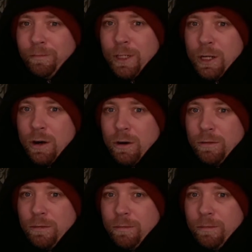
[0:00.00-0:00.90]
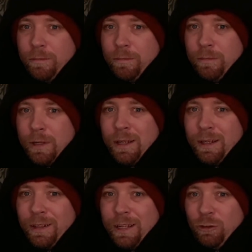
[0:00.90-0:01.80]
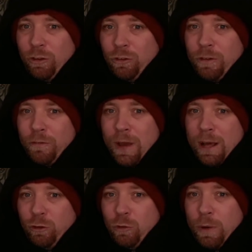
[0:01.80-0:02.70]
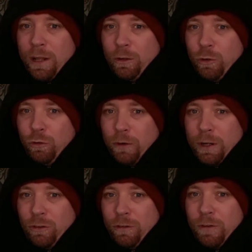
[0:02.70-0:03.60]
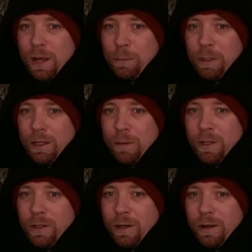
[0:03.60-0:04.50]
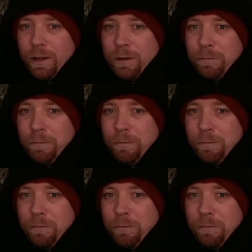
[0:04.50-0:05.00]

No. That's just the fast way to lose friends and family, let me tell you.